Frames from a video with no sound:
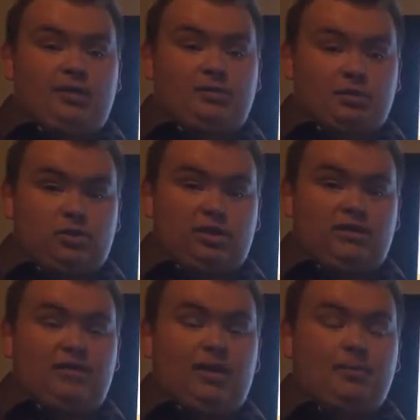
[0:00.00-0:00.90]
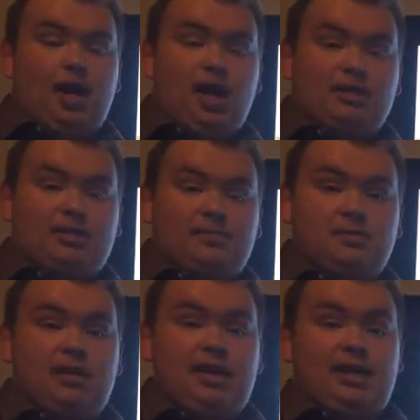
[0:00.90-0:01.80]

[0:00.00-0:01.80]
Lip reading: we just started to develop concepts and stuff,